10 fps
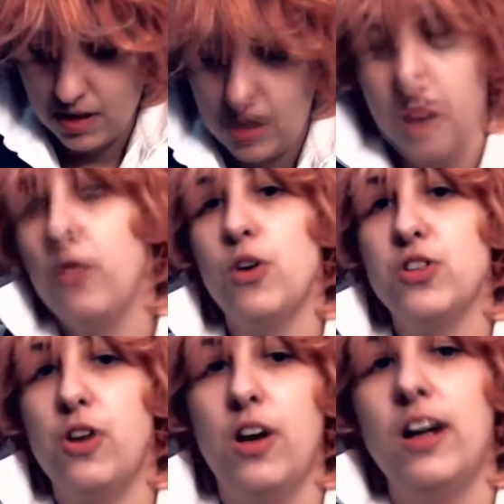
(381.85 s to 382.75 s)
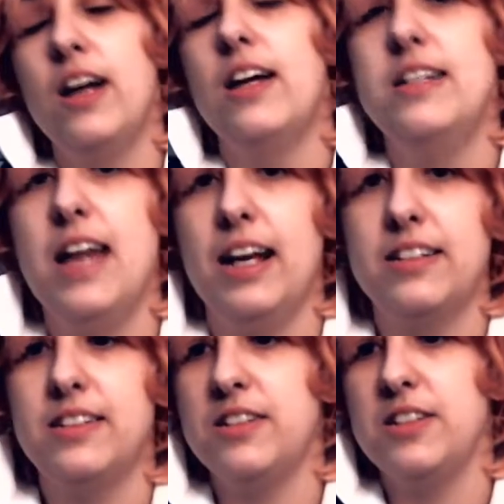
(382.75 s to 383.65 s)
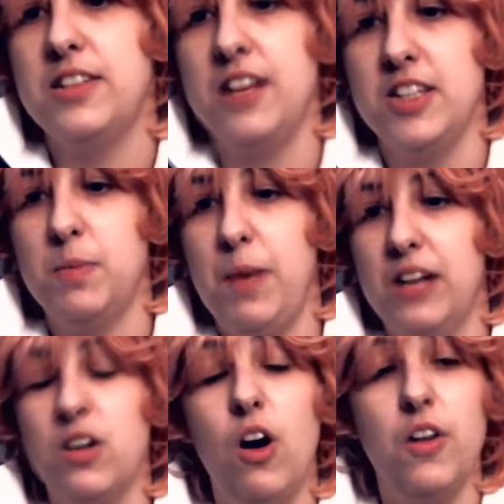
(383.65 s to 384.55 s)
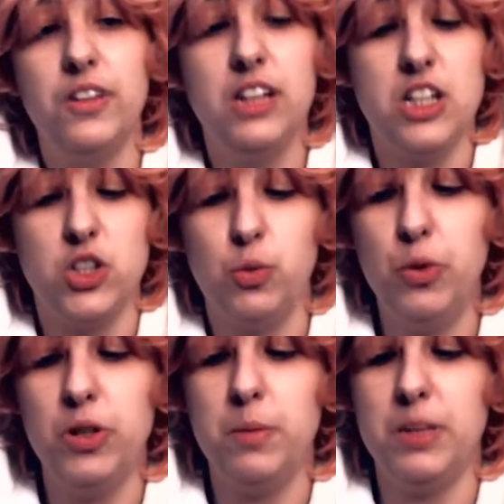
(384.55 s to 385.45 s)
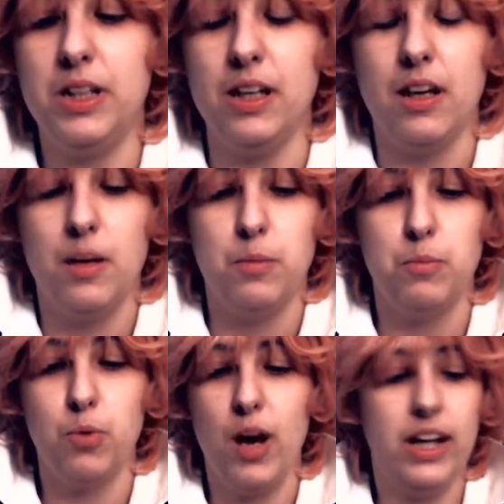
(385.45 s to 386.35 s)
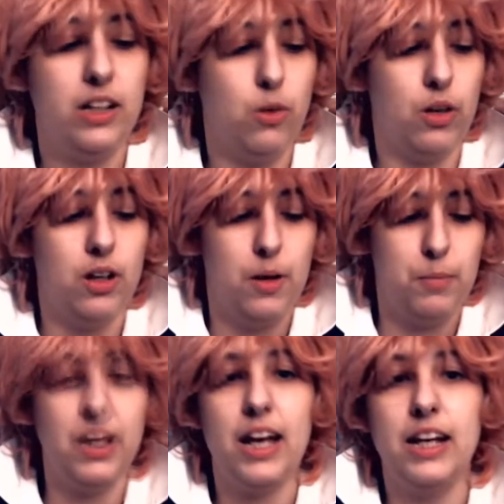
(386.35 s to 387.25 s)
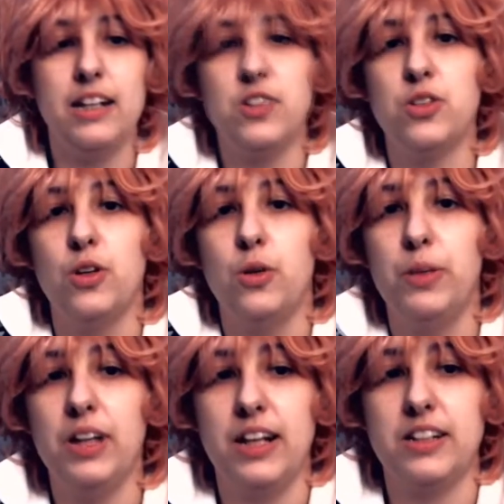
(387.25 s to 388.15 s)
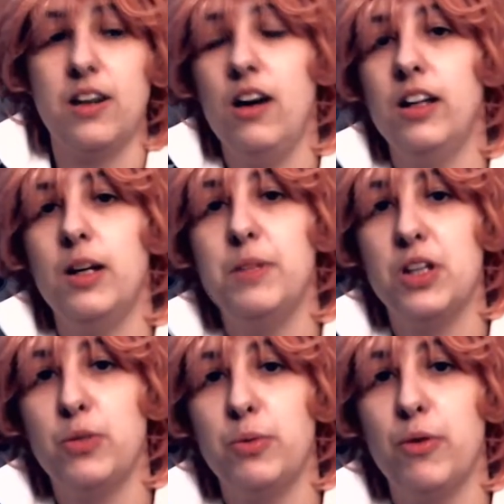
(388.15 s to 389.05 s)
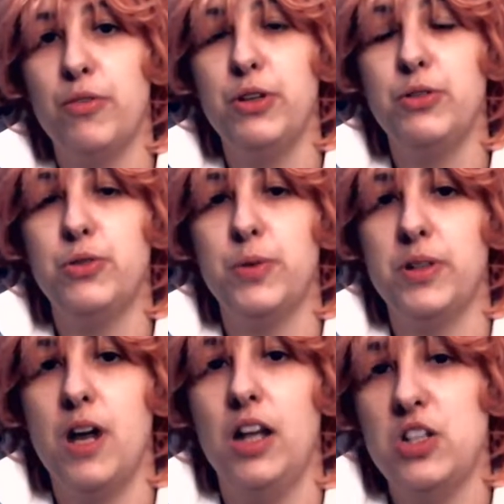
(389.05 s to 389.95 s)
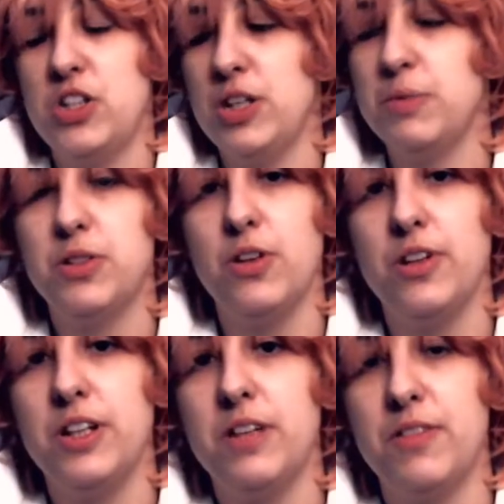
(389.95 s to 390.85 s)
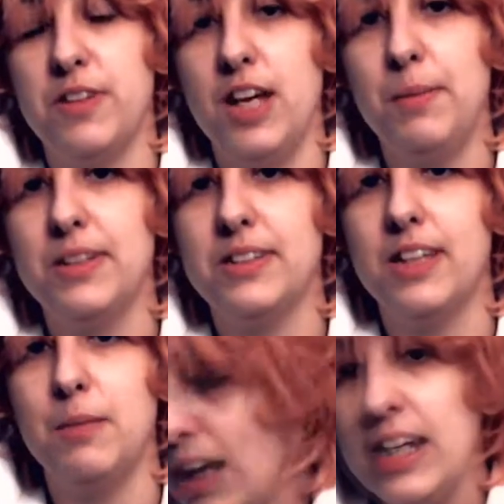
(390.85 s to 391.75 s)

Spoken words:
Of course, our next suspect on the list would be Brain, or Blaine as we like to call him because we refuse to acknowledge the absurdity of the naming scheme.